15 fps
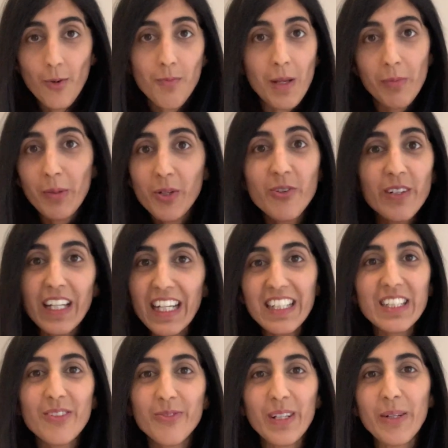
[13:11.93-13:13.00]
Or maybe
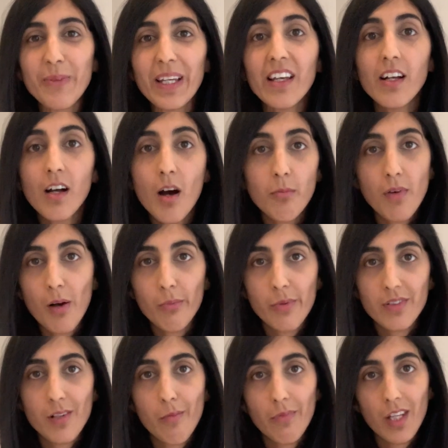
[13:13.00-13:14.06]
creatively we can come up with
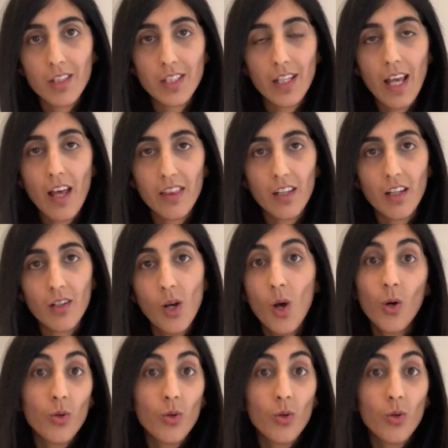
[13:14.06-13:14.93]
something together.